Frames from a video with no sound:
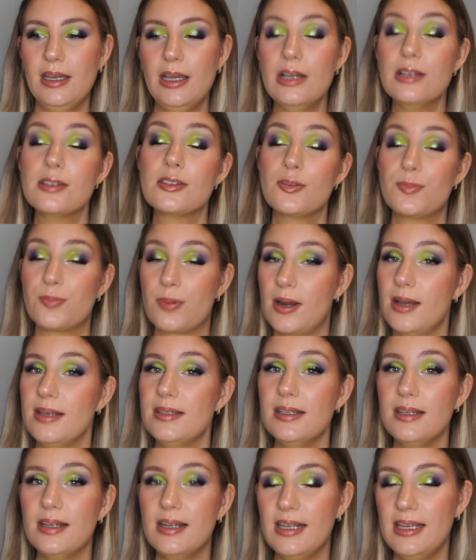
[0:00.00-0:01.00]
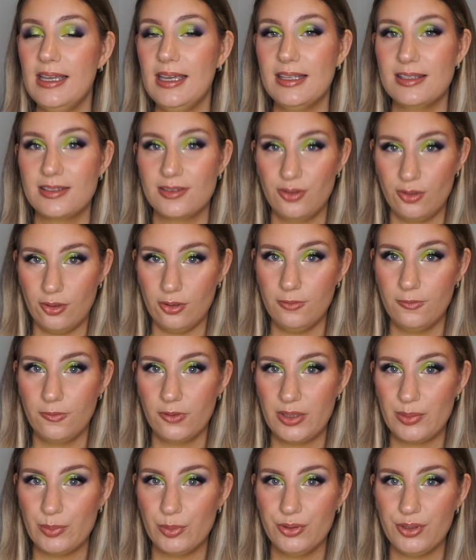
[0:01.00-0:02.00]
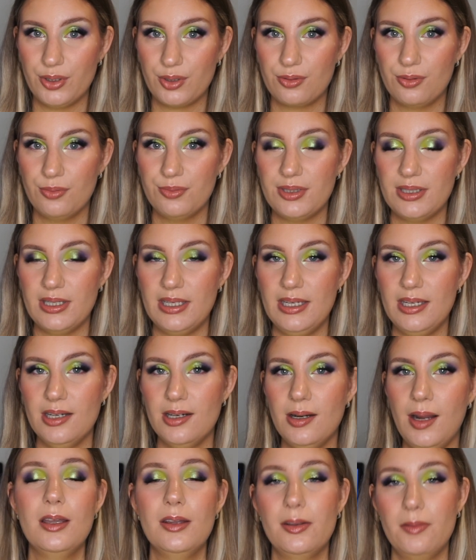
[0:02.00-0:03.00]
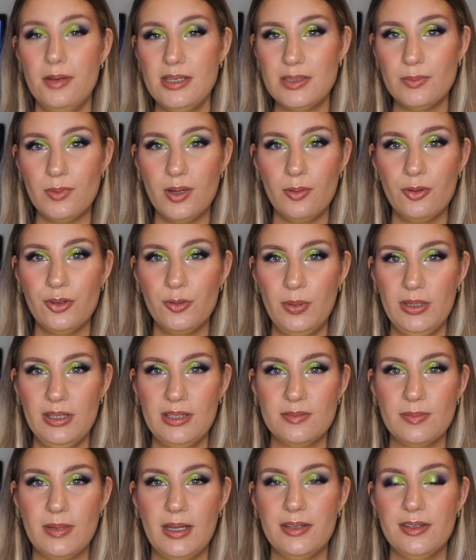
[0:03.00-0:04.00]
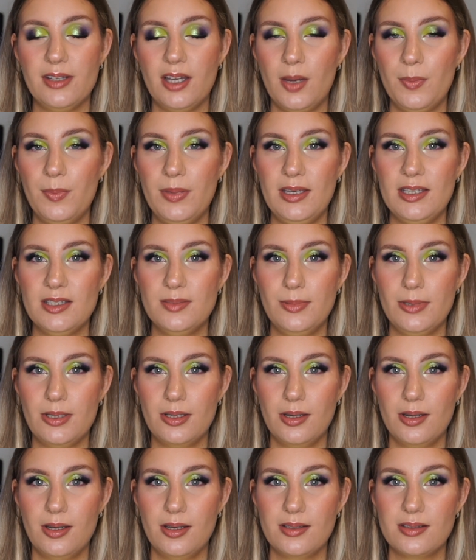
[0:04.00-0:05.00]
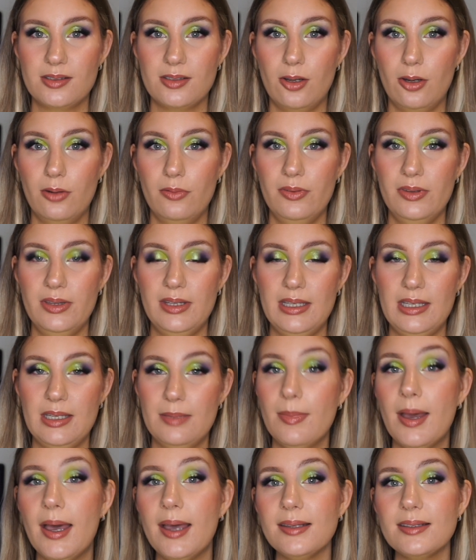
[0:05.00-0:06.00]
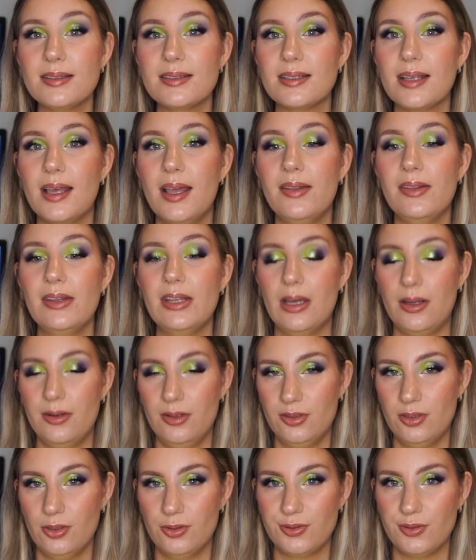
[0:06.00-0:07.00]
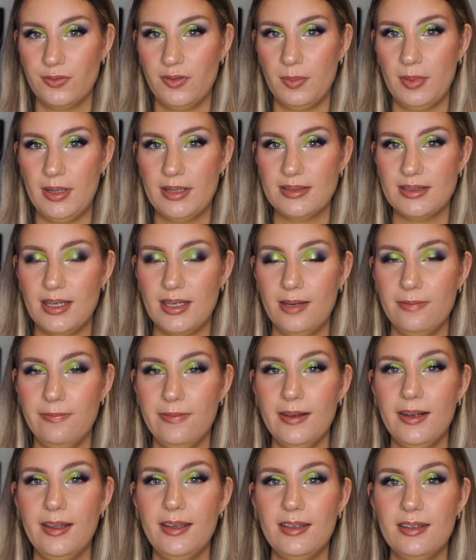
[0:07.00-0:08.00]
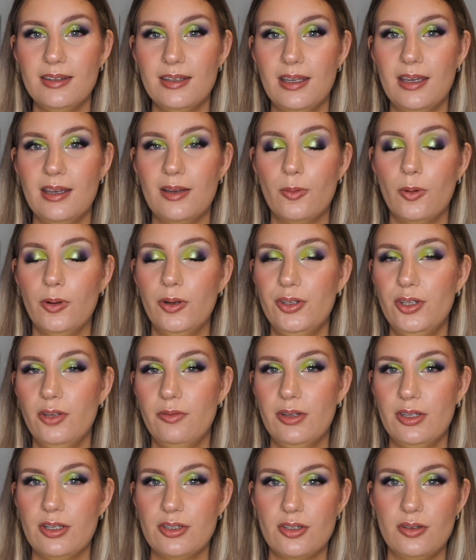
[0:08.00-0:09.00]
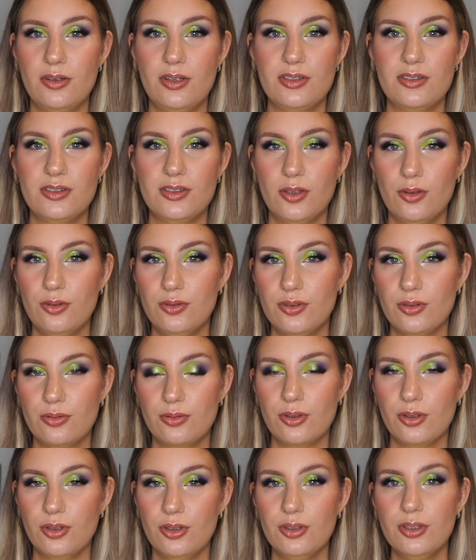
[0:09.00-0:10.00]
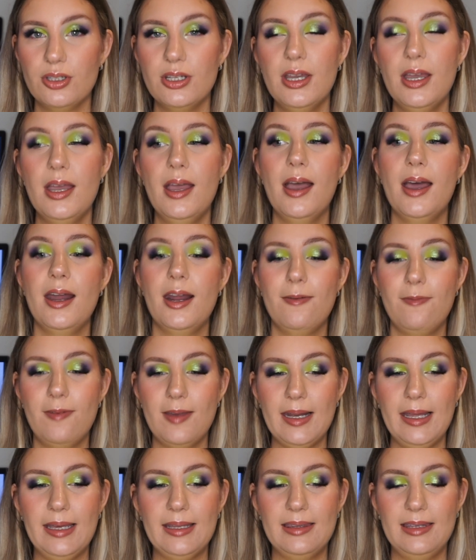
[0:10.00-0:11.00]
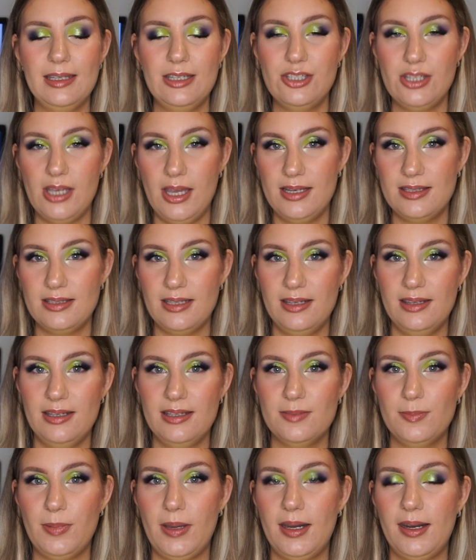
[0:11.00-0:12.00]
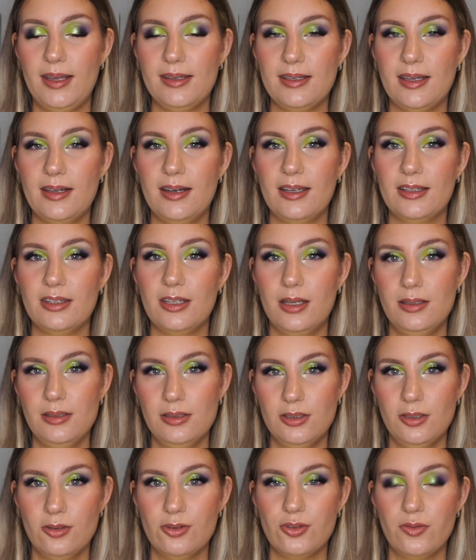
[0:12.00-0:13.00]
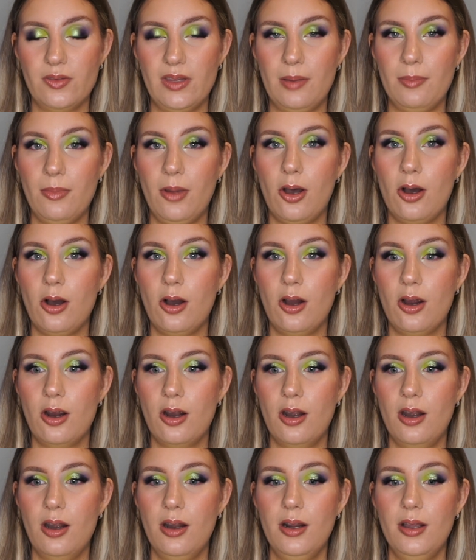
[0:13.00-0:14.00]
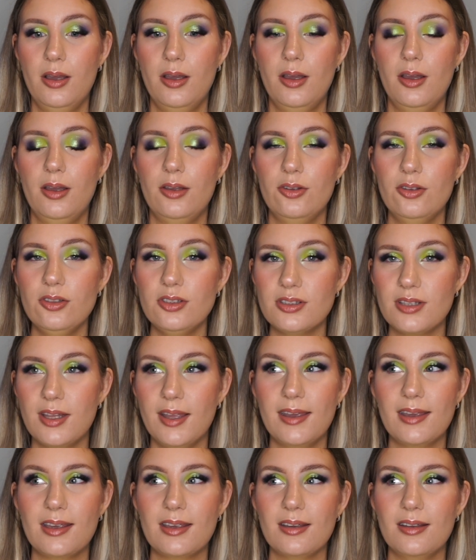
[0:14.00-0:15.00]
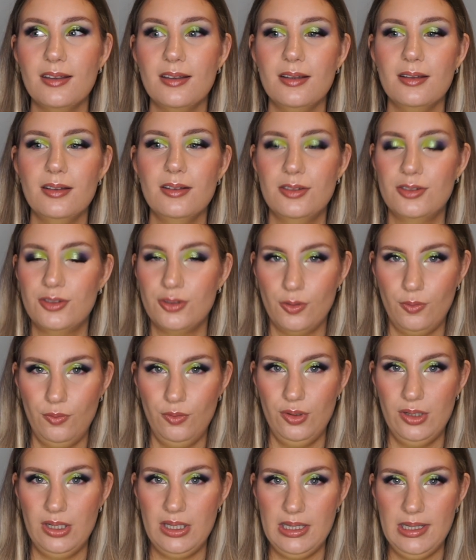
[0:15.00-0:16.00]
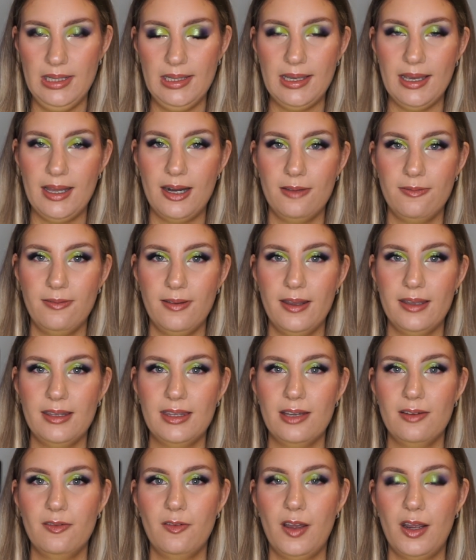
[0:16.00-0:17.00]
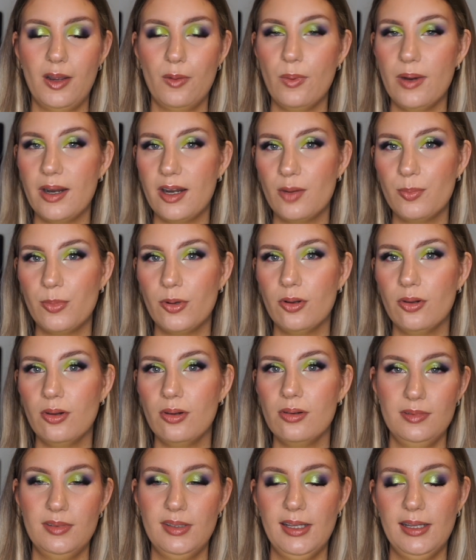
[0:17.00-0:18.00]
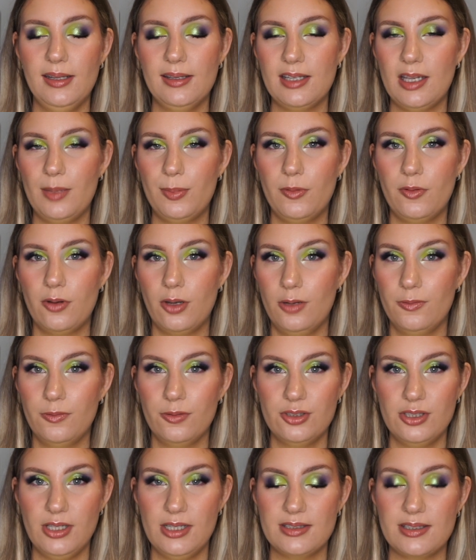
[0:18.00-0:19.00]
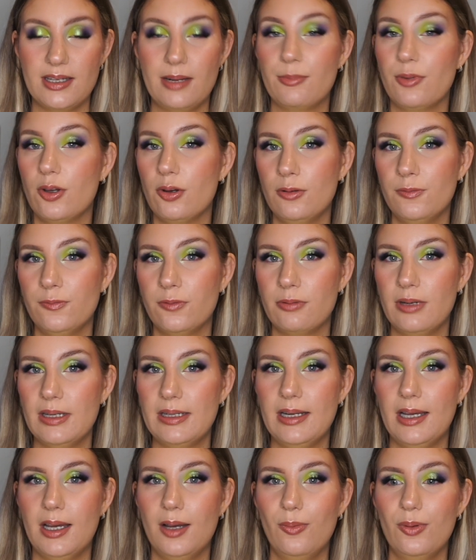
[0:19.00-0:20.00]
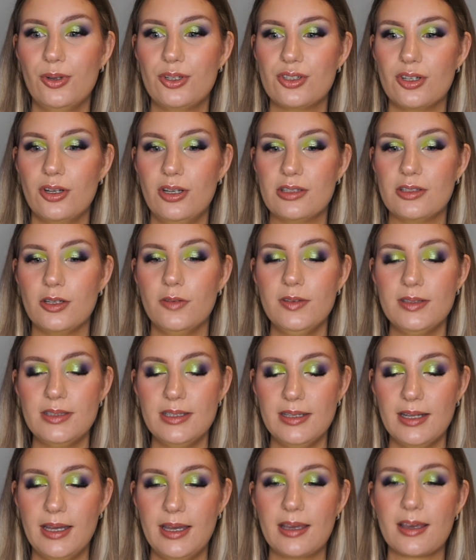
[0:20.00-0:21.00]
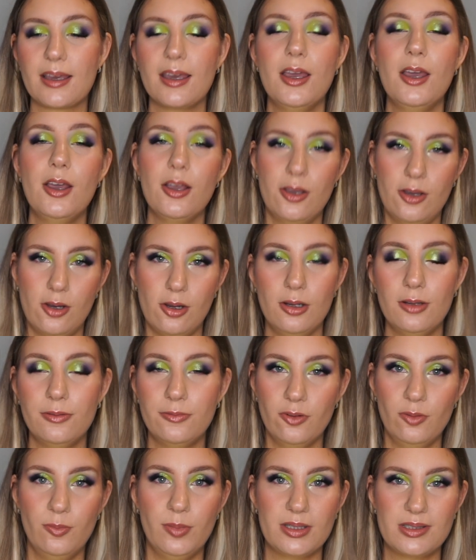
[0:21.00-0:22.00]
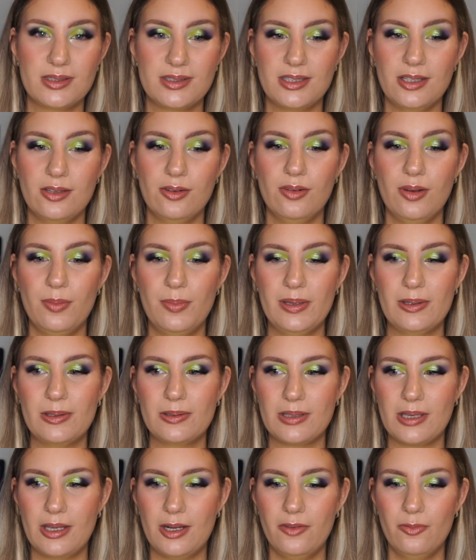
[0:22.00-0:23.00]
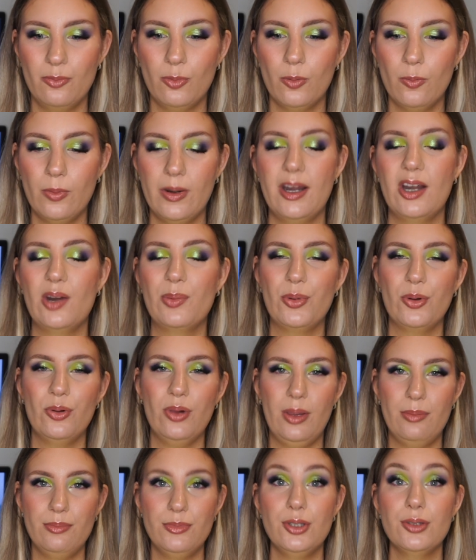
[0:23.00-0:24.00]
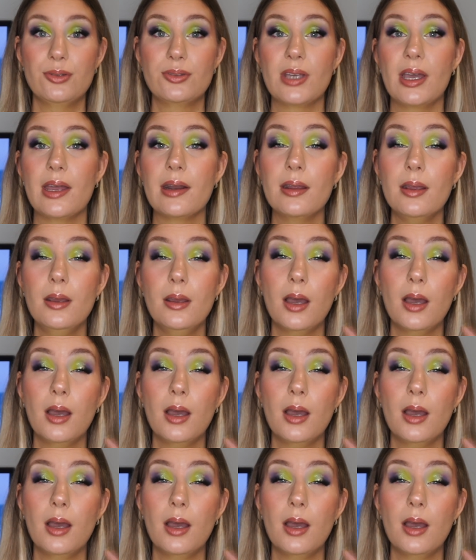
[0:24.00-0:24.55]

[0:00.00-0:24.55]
surprisingly, it's not for the multi-chromes in here. The reason why I want to pick this palette up is because of the mattes and the undertones of the mattes. feel like the quality of Natasha Denona is so good, and I feel like the shades in this palette and like the undertones of them are just like so unique, and I feel like they're very wearable. They're the type of colorful shades that I'm going for right now, which is obviously like colorful but still a bit kind of more wearable and muted.